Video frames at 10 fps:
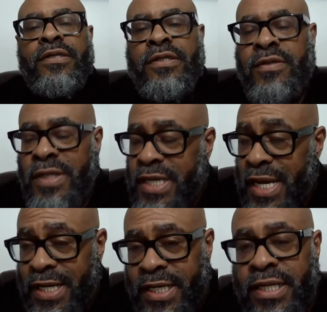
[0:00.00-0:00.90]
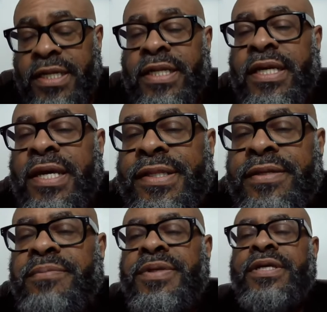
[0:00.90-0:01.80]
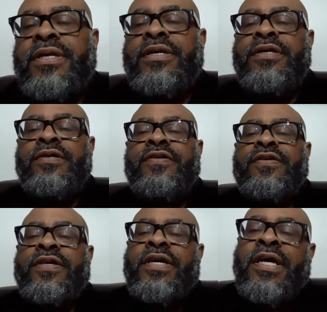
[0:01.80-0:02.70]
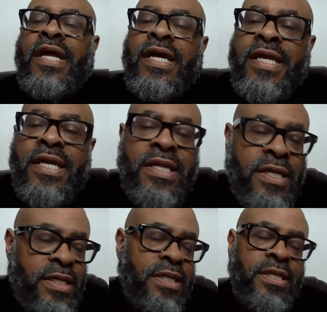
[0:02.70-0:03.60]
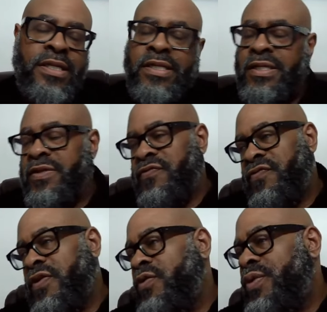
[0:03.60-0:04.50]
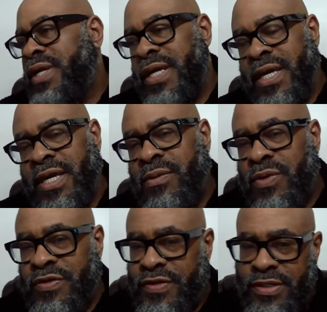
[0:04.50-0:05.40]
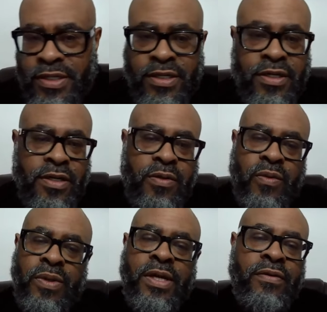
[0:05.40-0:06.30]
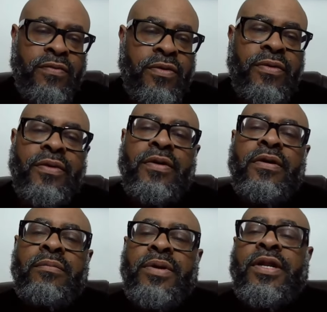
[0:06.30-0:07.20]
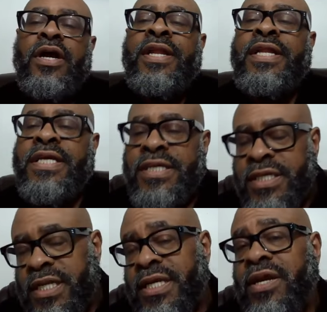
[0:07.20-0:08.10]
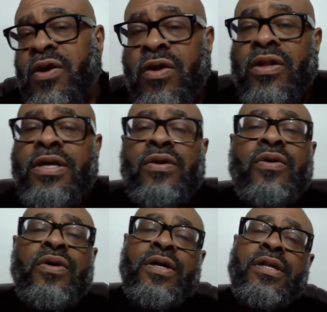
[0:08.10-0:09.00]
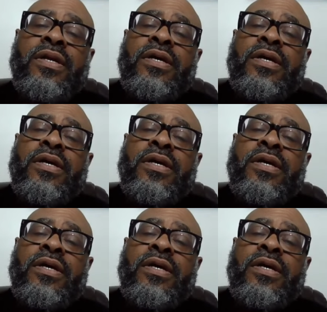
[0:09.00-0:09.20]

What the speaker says: you know, he got to get it together because, and I get it, the flow of the game wasn't there, whatever. But initially, early on,